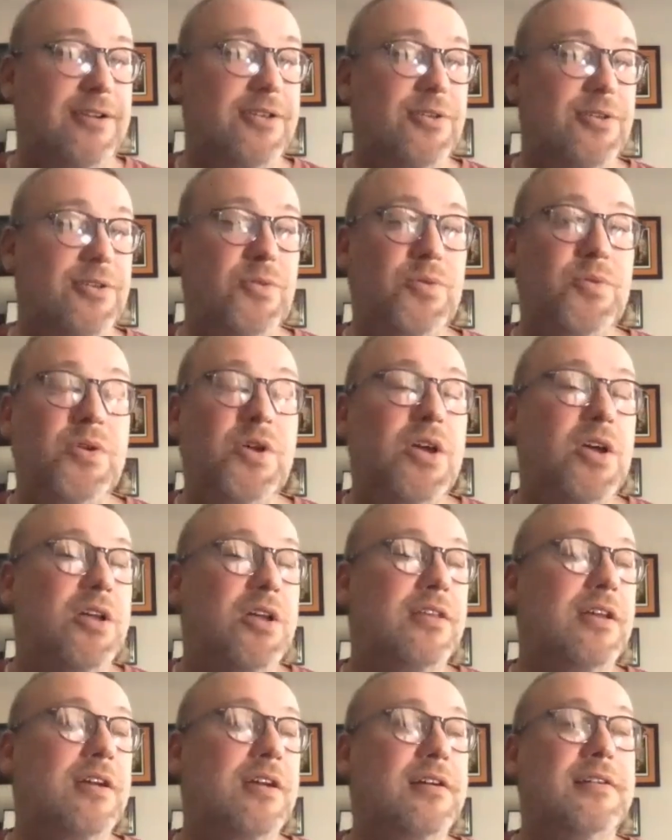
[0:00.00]
You
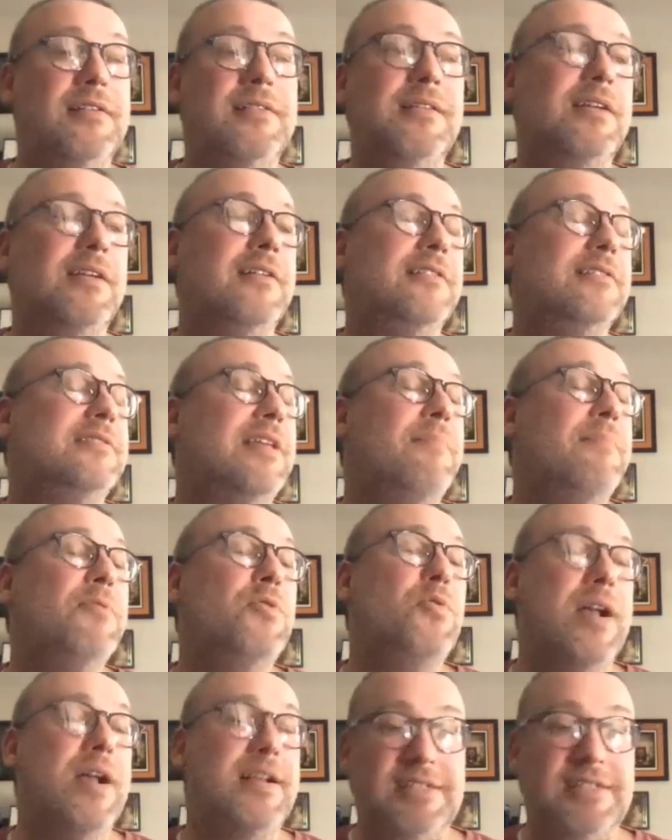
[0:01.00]
there there are some
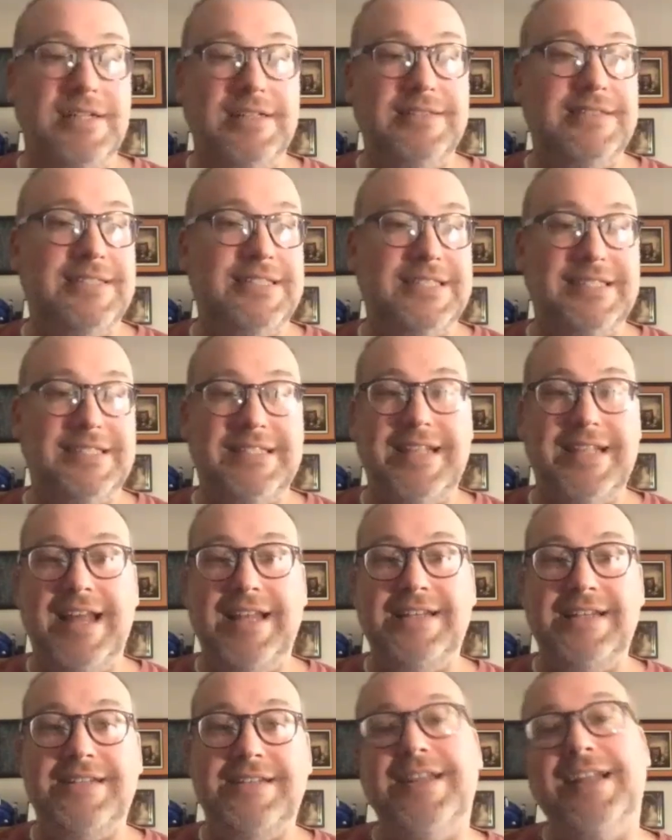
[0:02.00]
questions
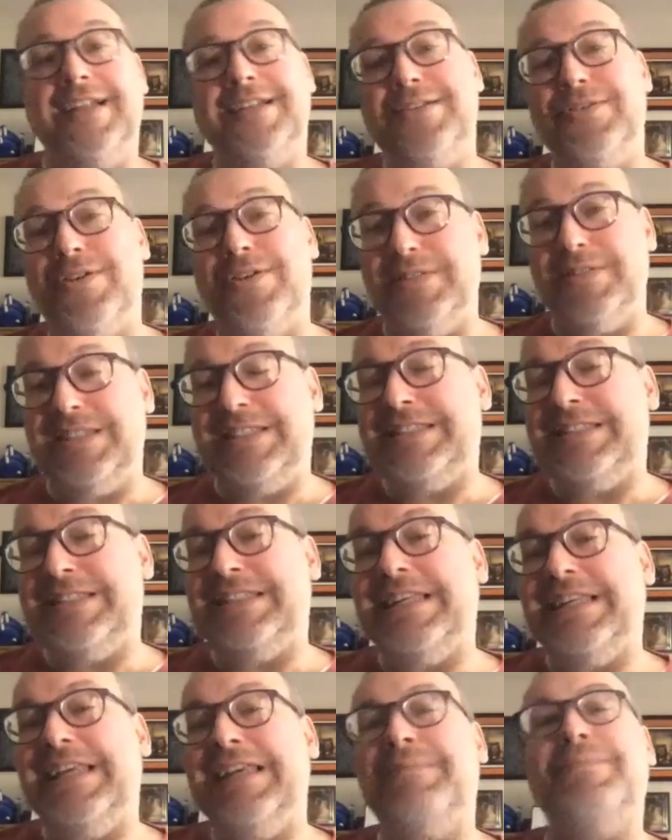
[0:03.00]
that that you don't
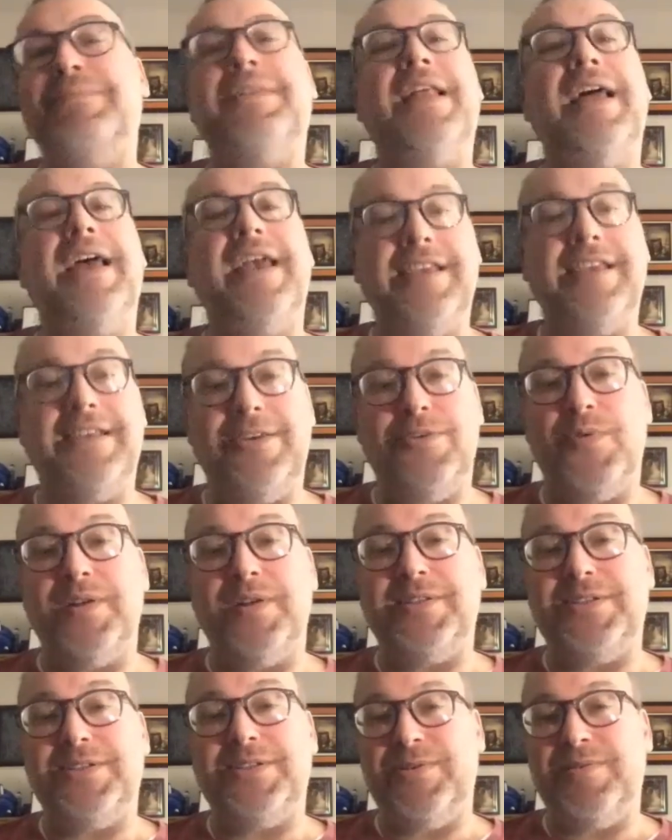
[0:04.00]
seem like you
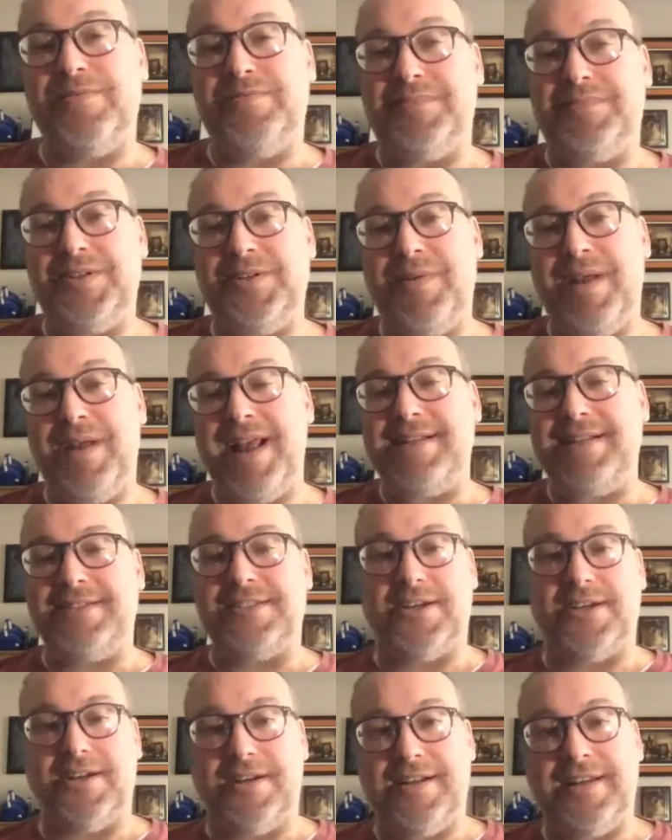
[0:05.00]
want to to
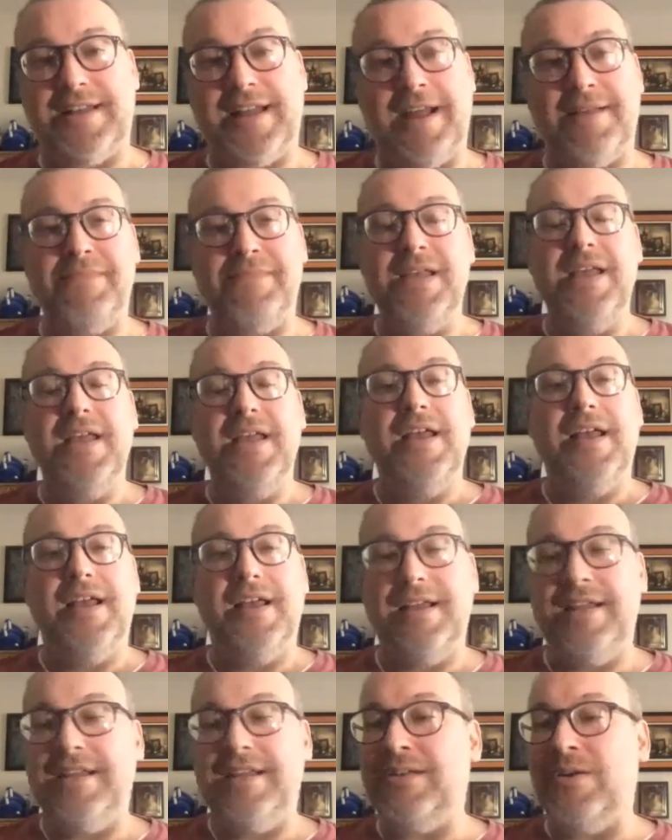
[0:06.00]
answer and i'm
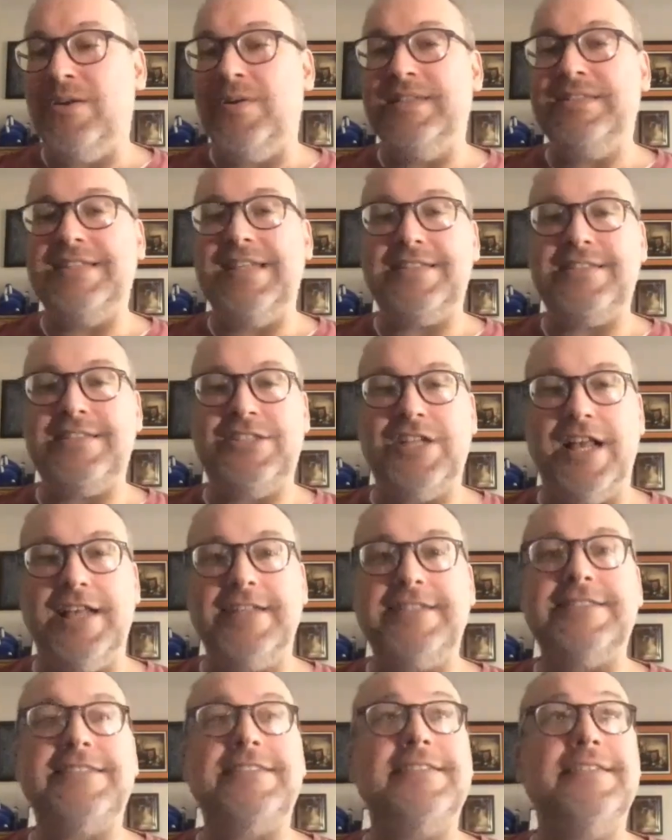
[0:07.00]
you know is this
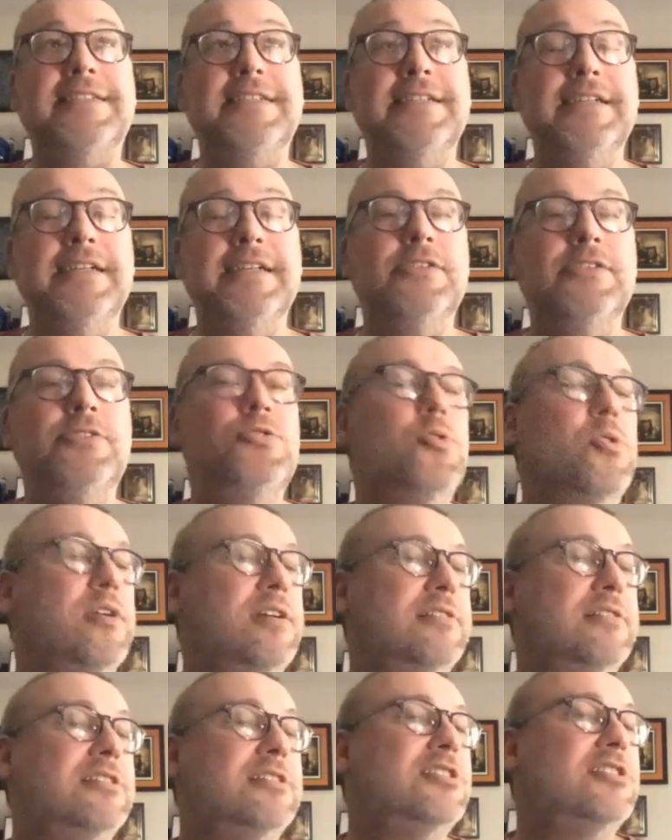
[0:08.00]
just
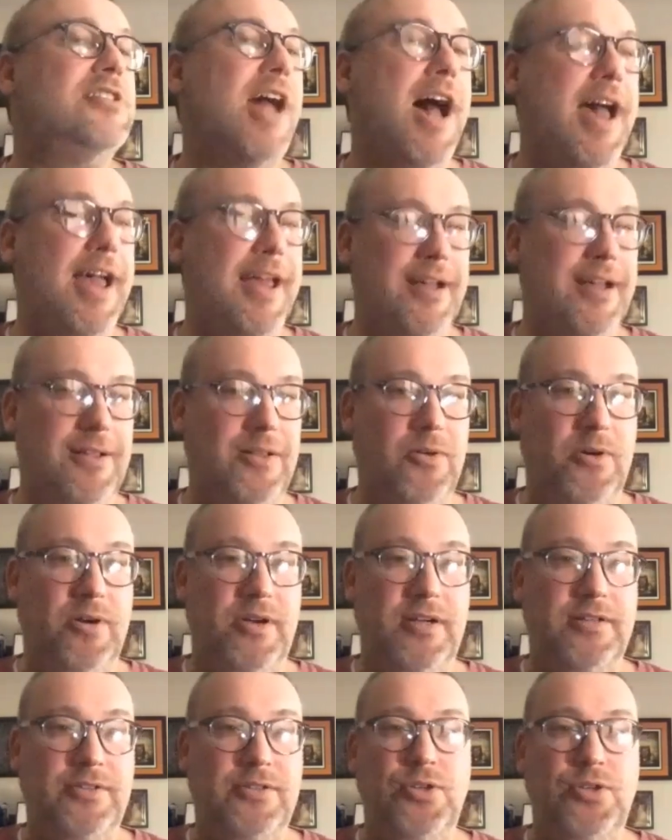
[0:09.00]
your style
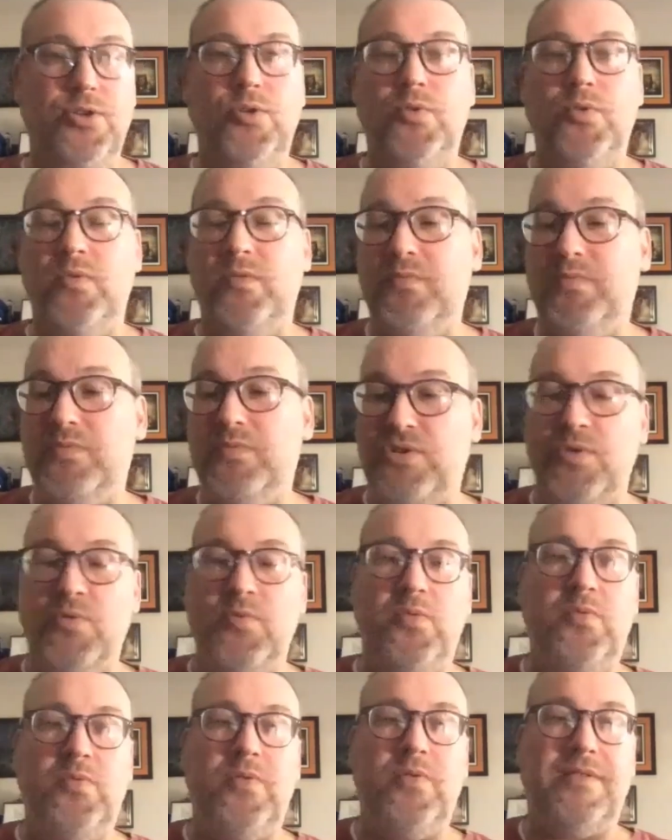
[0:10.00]
or do you do
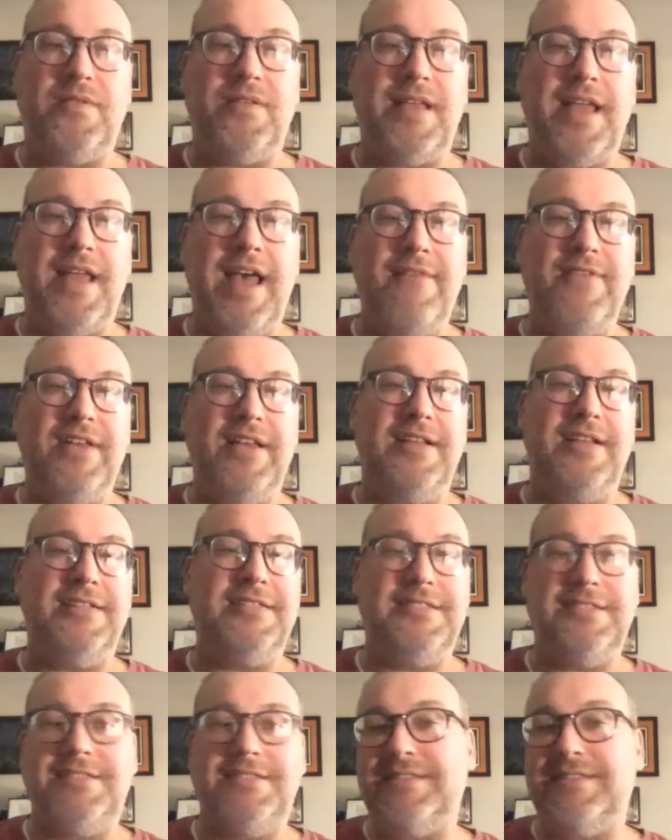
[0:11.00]
you have a
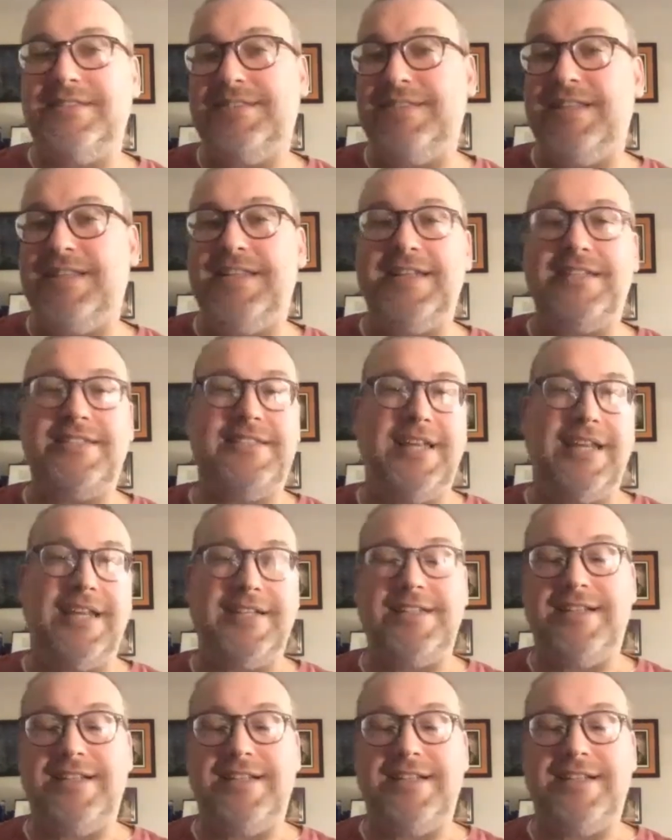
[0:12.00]
sadistic